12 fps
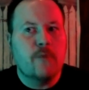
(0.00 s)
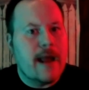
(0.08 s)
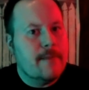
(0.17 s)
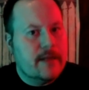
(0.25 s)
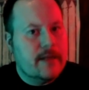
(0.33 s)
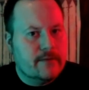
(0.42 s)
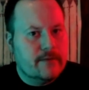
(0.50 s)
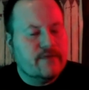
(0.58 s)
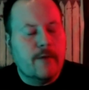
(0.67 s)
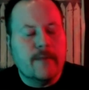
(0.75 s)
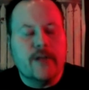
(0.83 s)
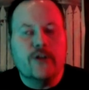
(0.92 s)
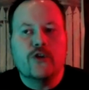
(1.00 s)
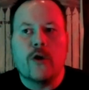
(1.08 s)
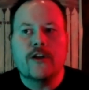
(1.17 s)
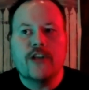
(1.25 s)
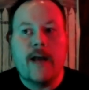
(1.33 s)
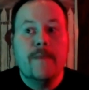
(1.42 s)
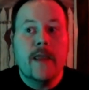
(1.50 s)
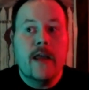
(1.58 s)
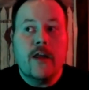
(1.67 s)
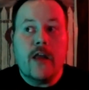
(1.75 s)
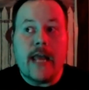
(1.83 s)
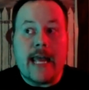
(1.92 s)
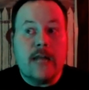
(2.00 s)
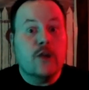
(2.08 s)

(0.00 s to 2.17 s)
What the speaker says: one I believe was filmed in Georgia. It